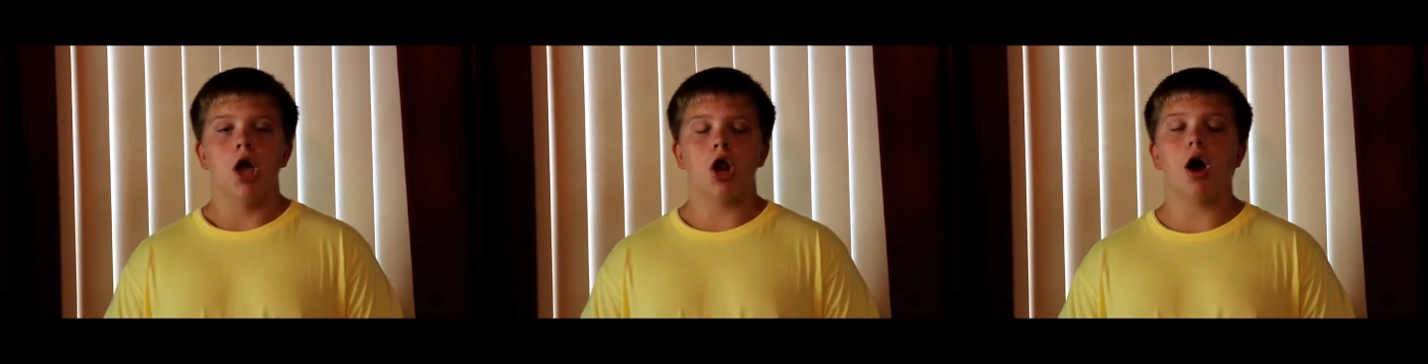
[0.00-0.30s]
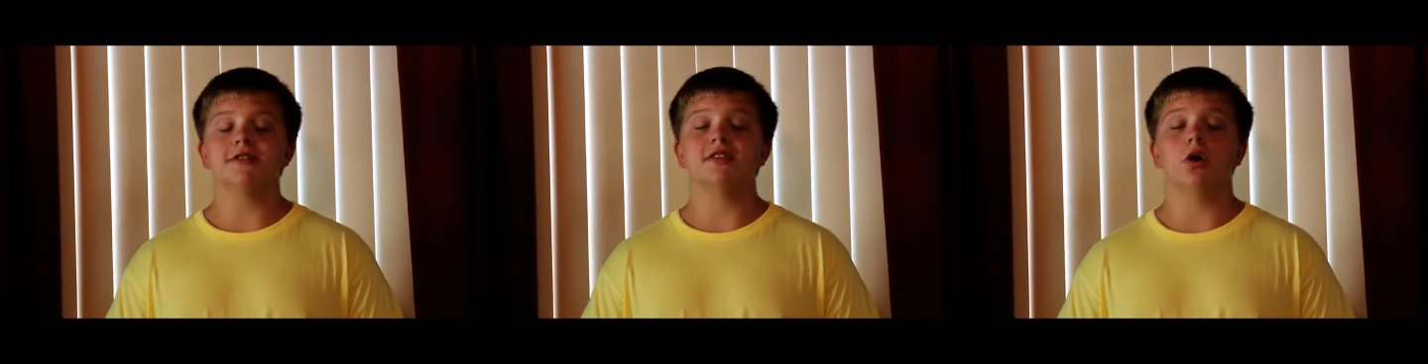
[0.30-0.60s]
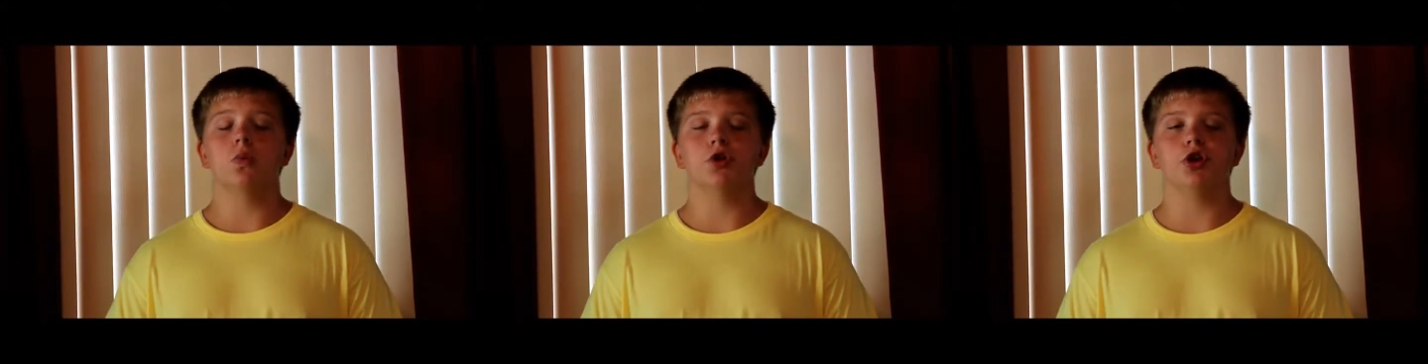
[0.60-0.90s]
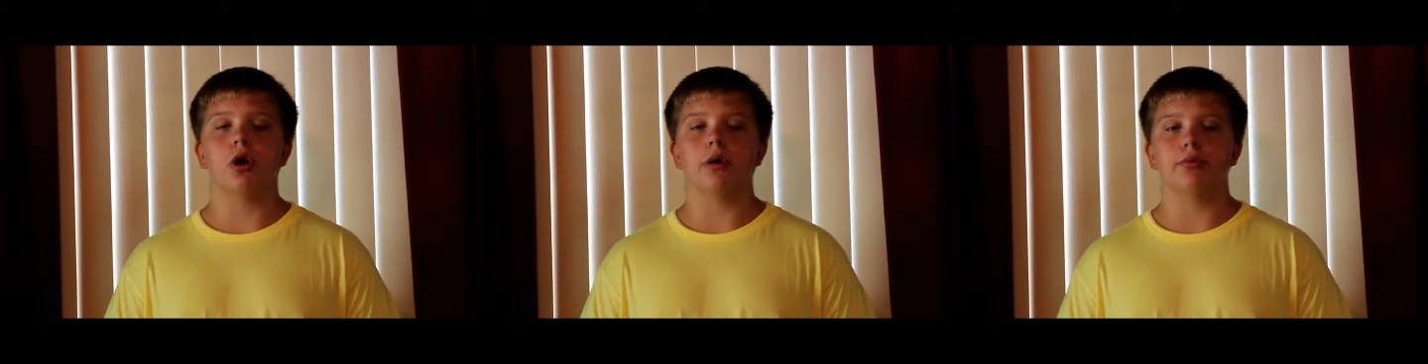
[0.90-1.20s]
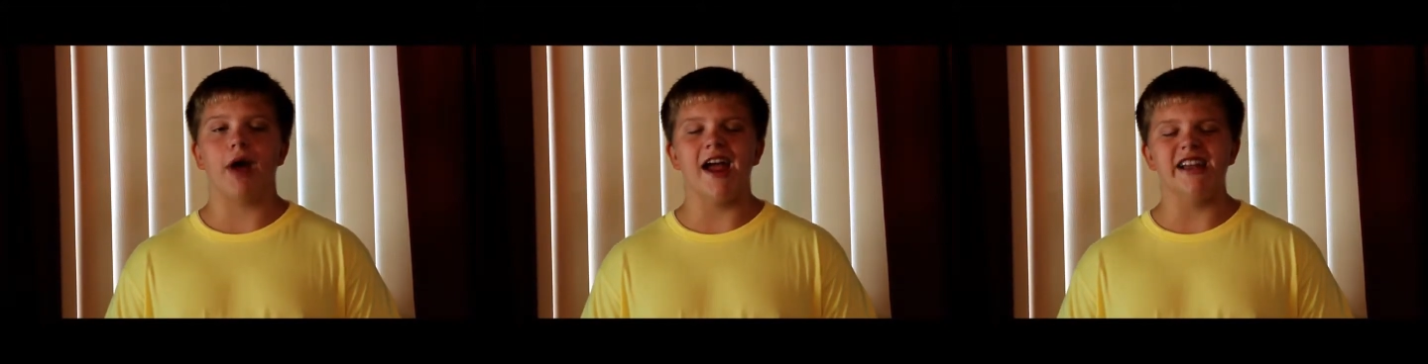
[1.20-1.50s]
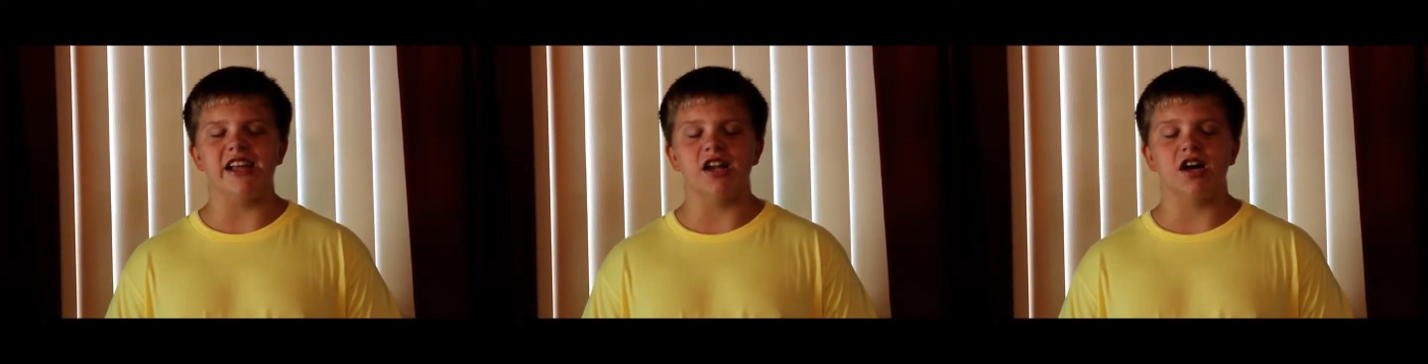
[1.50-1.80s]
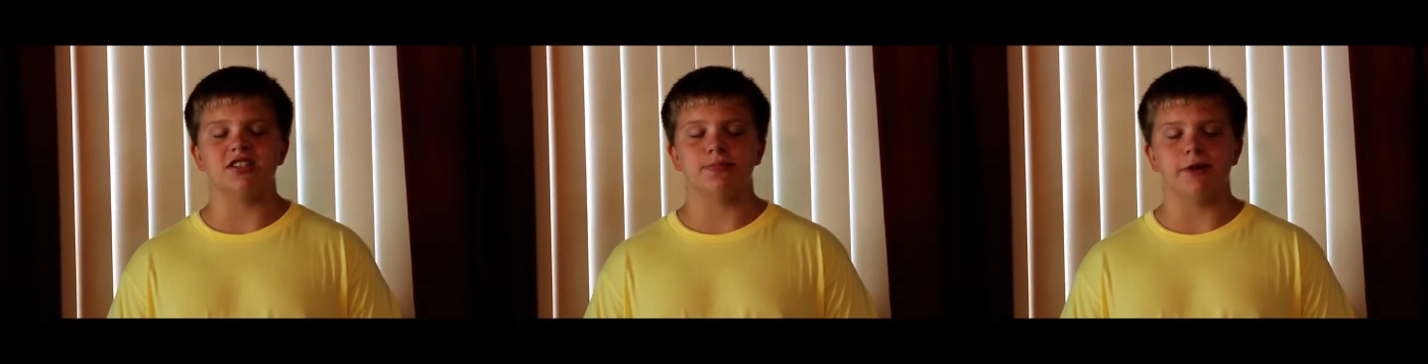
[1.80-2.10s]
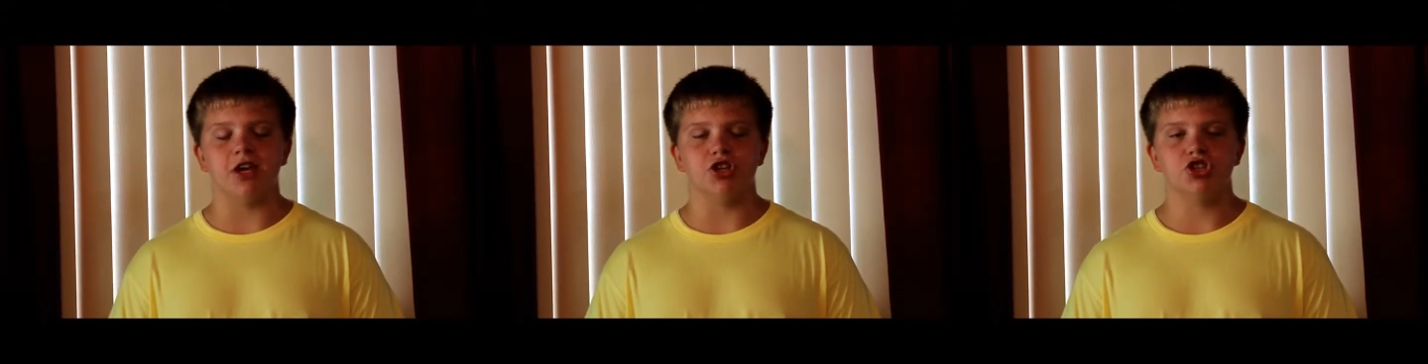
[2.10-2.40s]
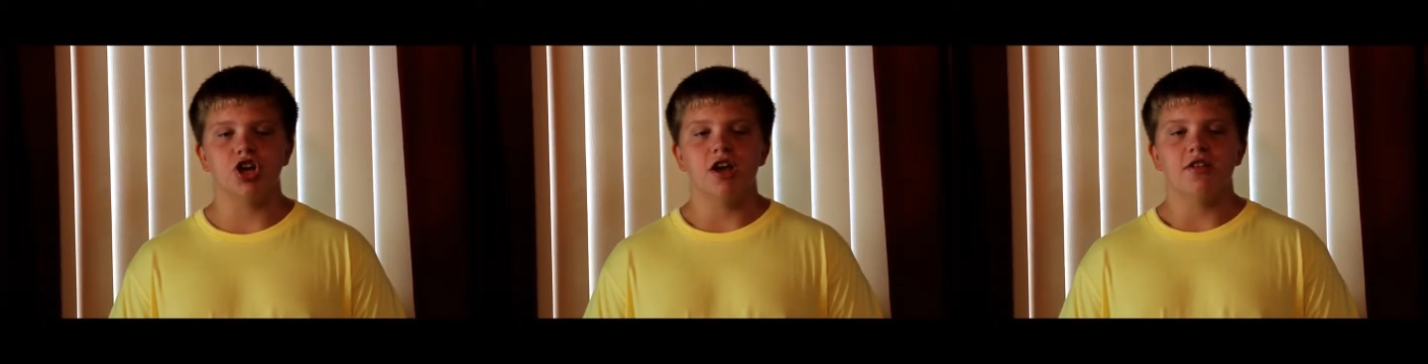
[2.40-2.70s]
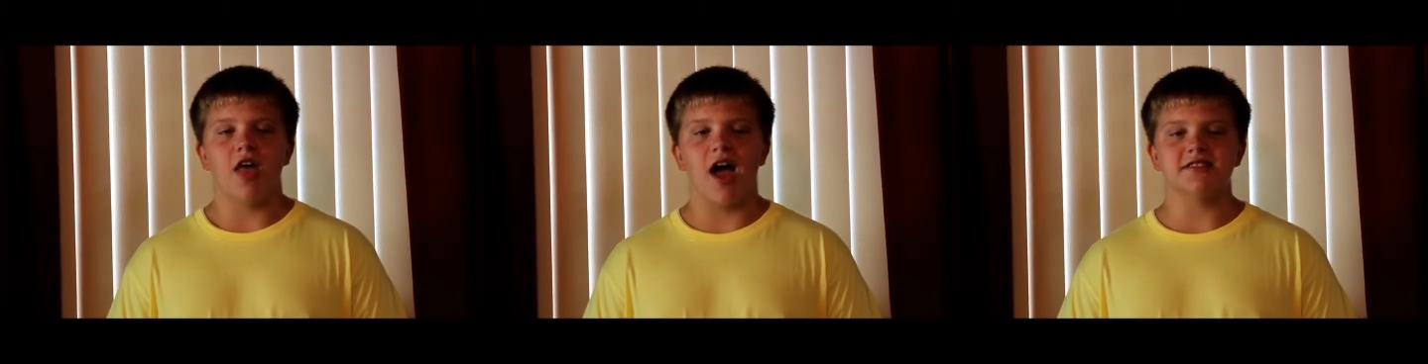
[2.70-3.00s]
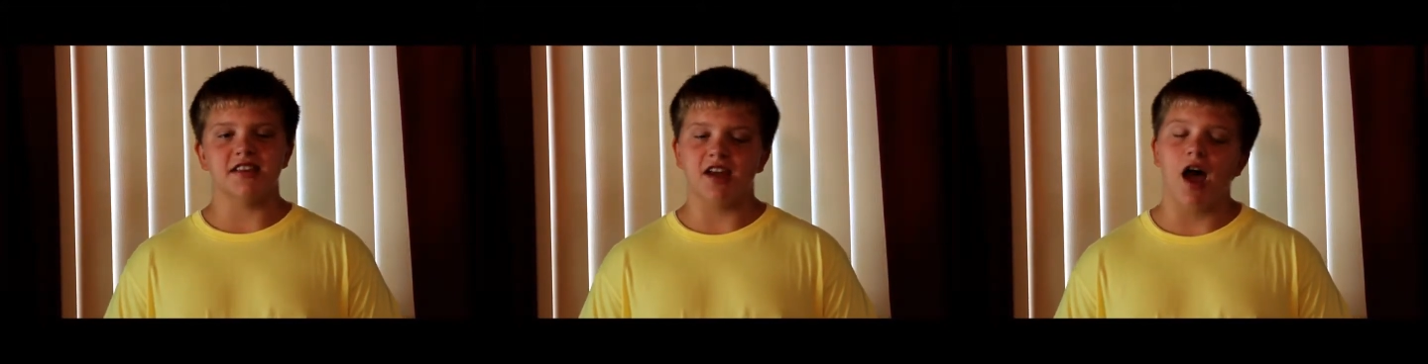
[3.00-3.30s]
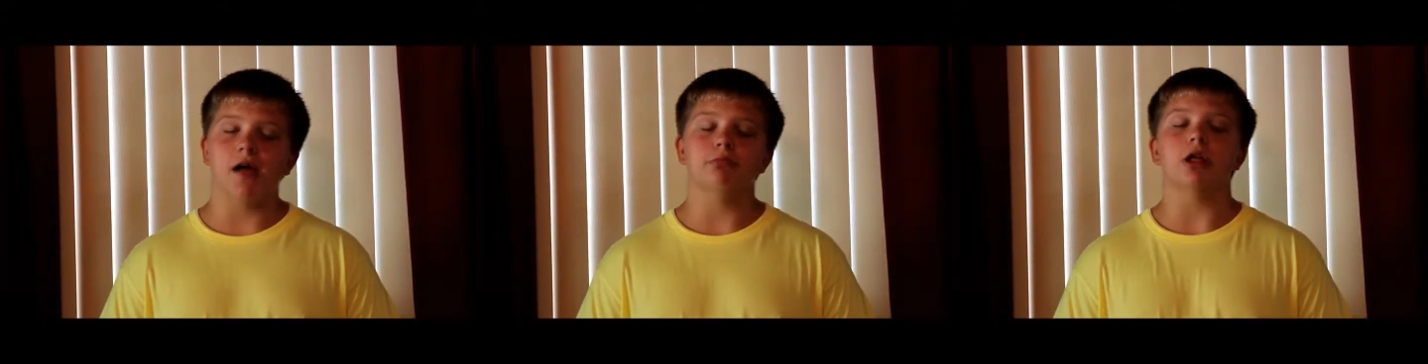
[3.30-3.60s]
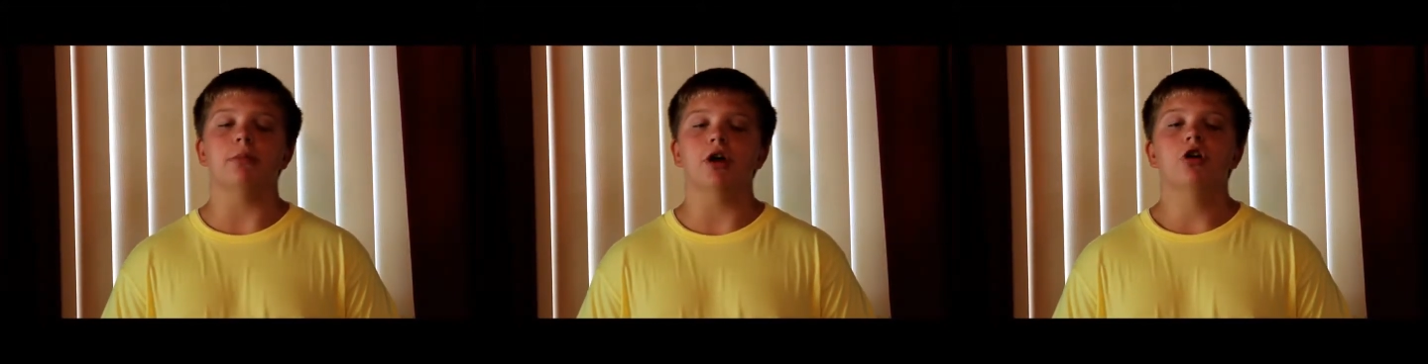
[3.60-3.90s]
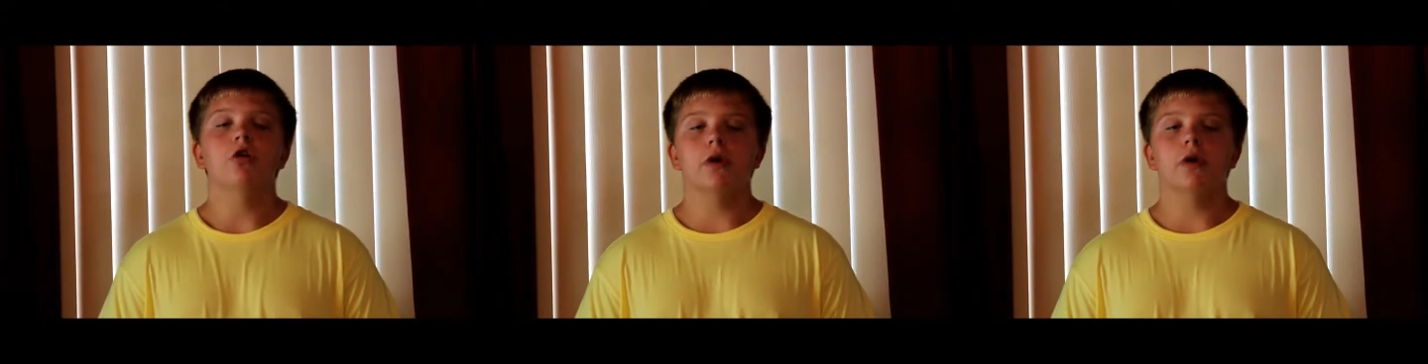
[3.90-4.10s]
And also, when you're writing a speech that has a time limit,